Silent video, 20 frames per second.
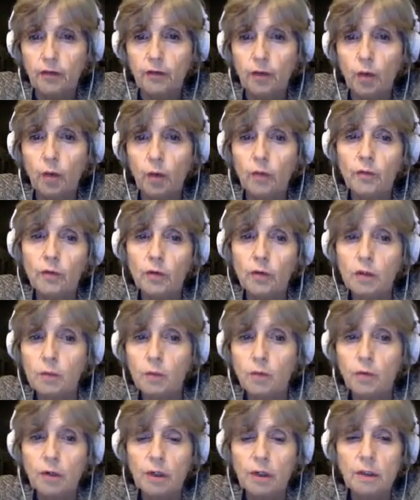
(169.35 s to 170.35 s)
the flow of
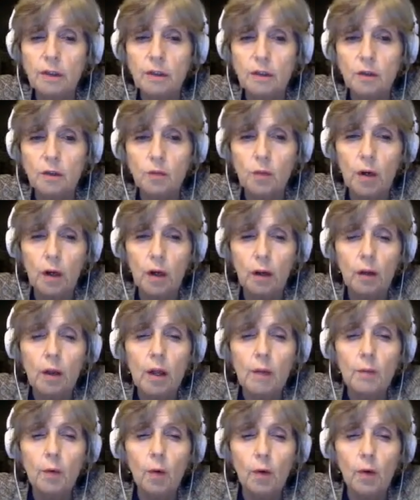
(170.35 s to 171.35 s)
those meridians as well.
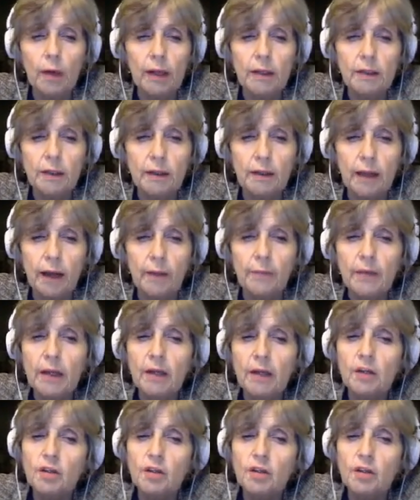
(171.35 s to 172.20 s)
We'll get to that.